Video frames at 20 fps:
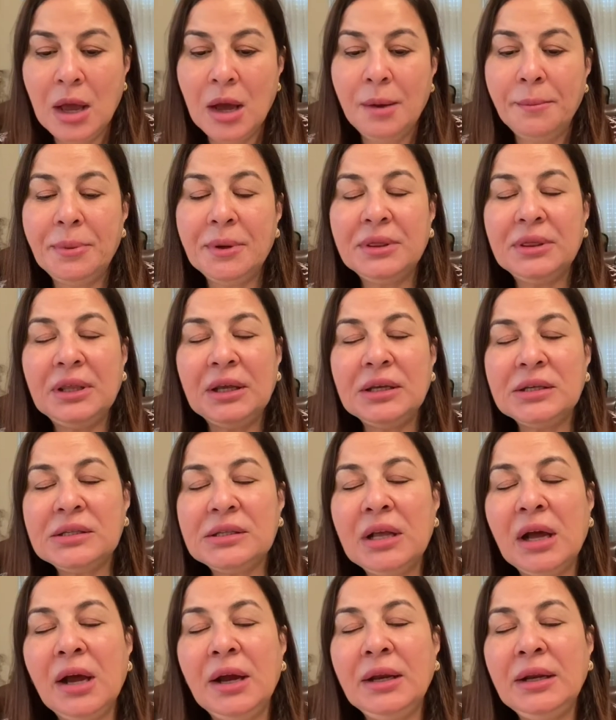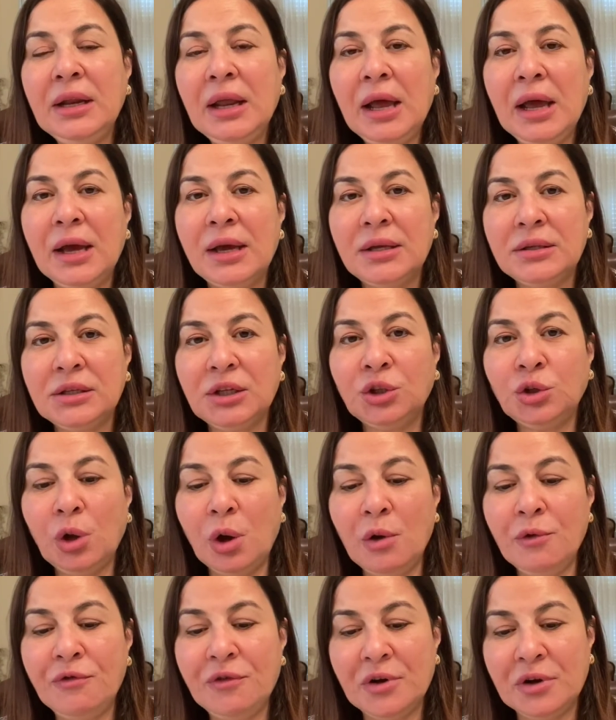But this line it
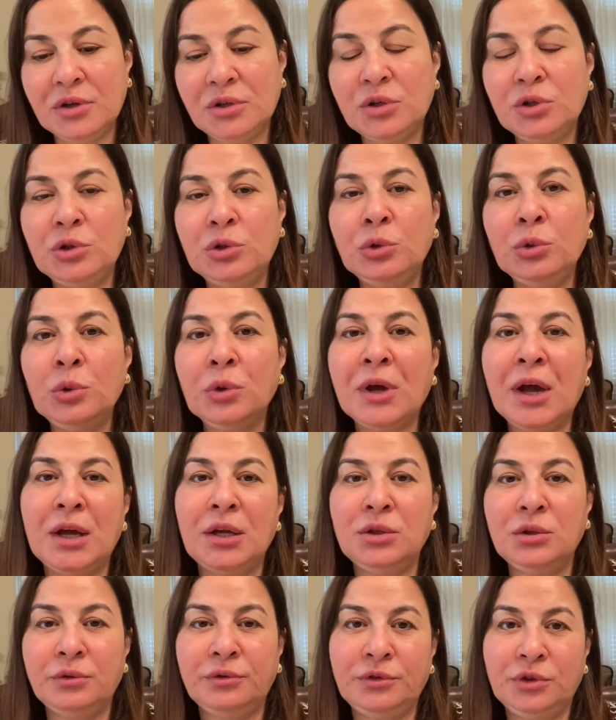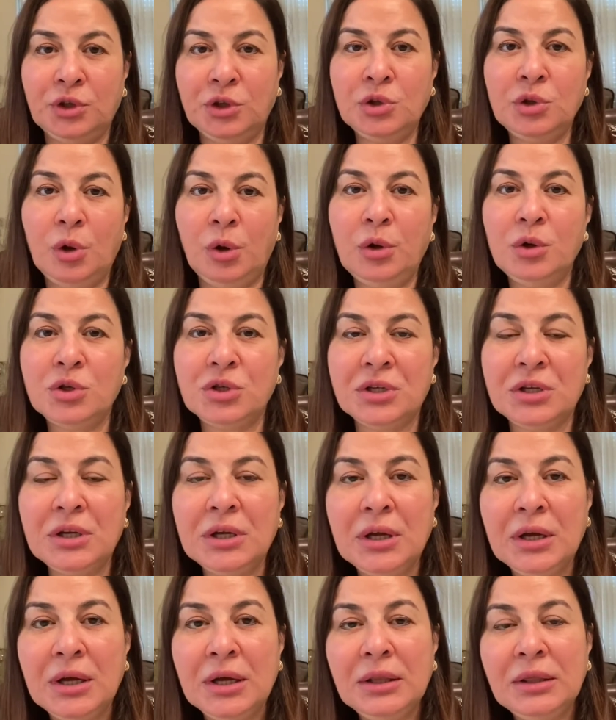offers 2 kinds of technology.
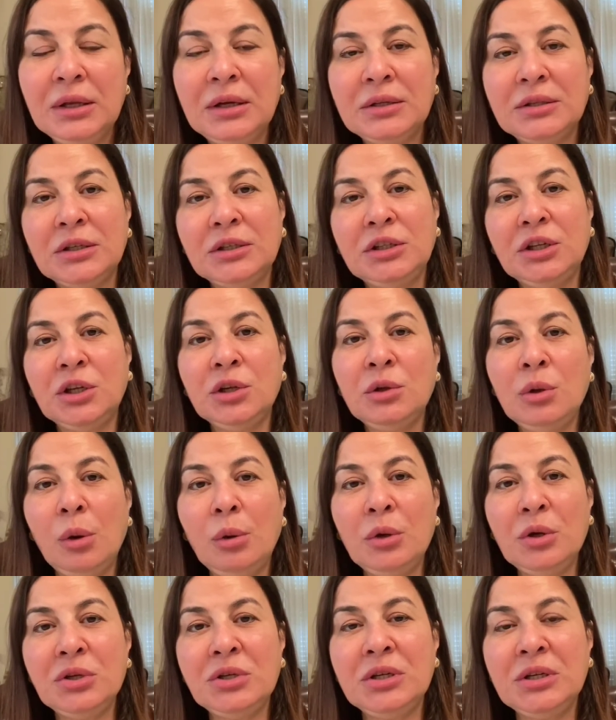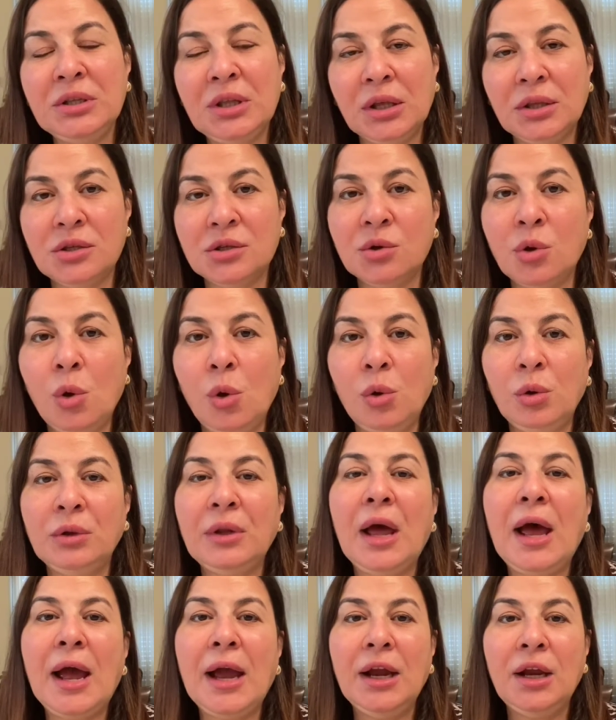There is a technology that's called
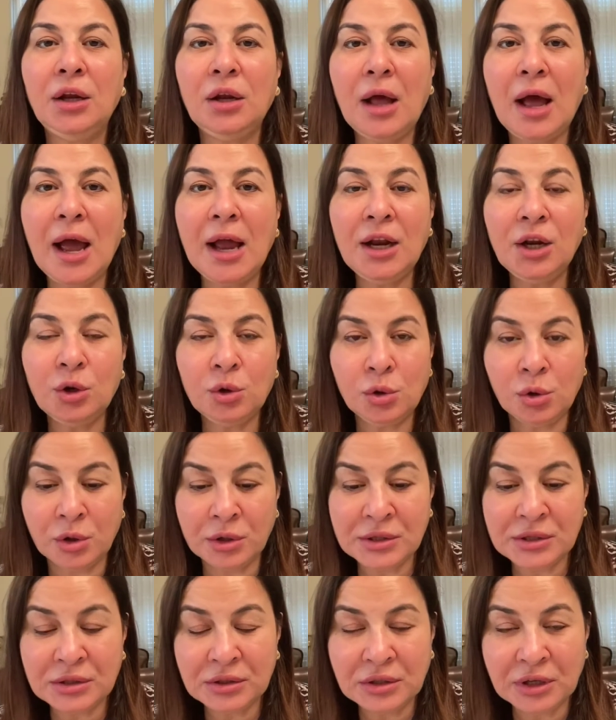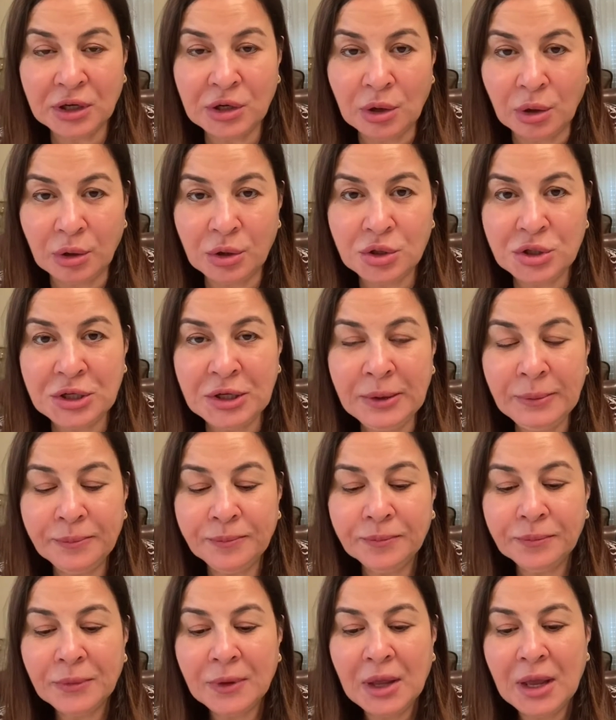high cross technology,
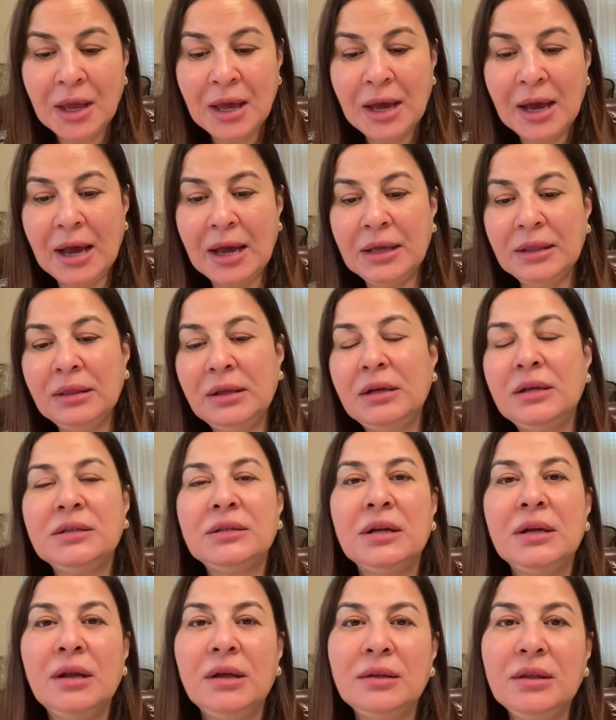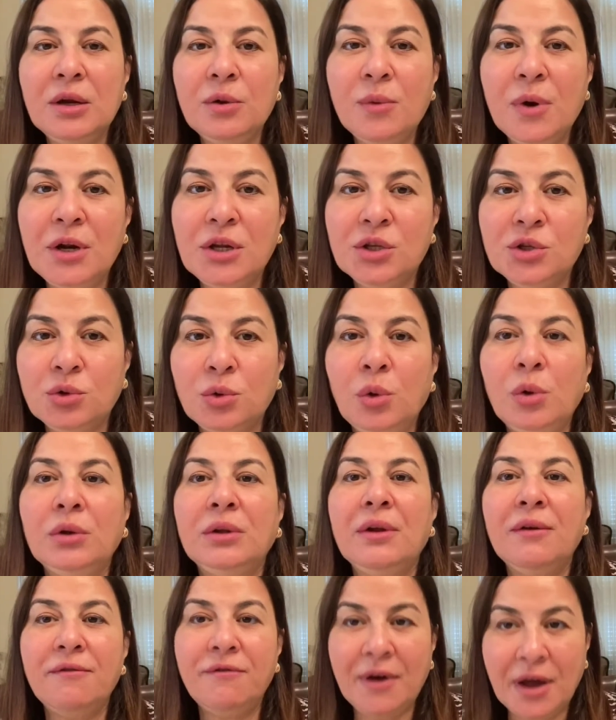and there is another one is
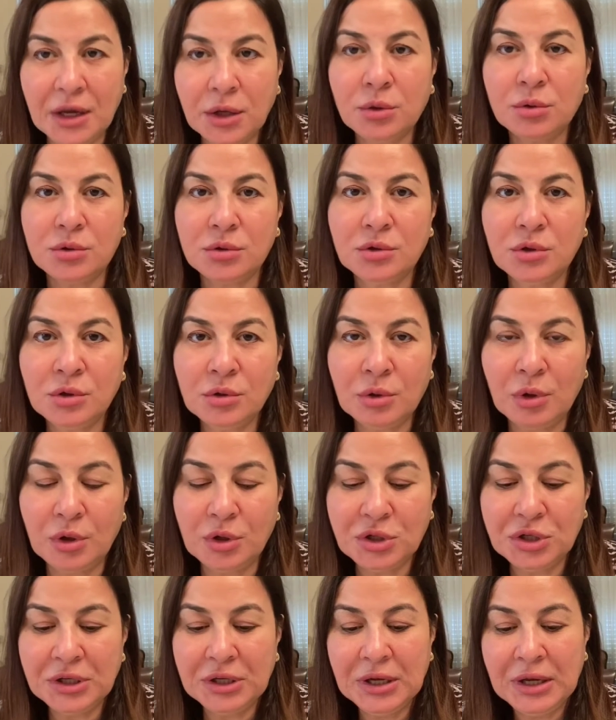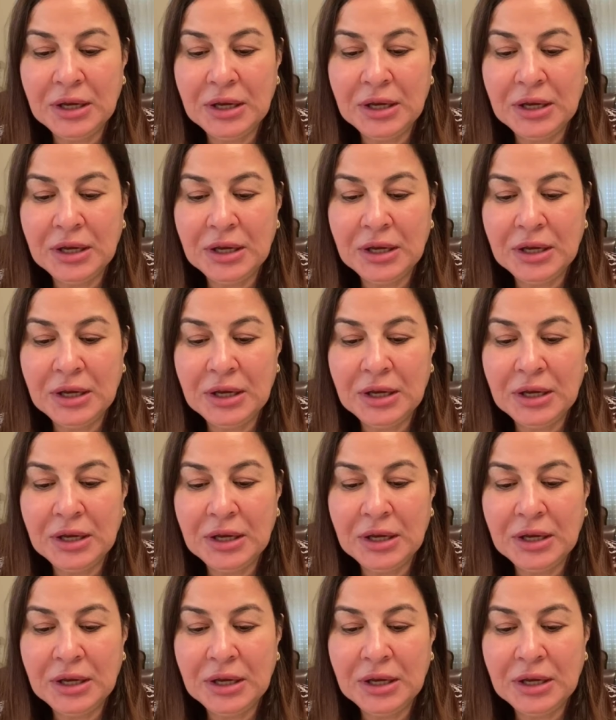called Vicross technology.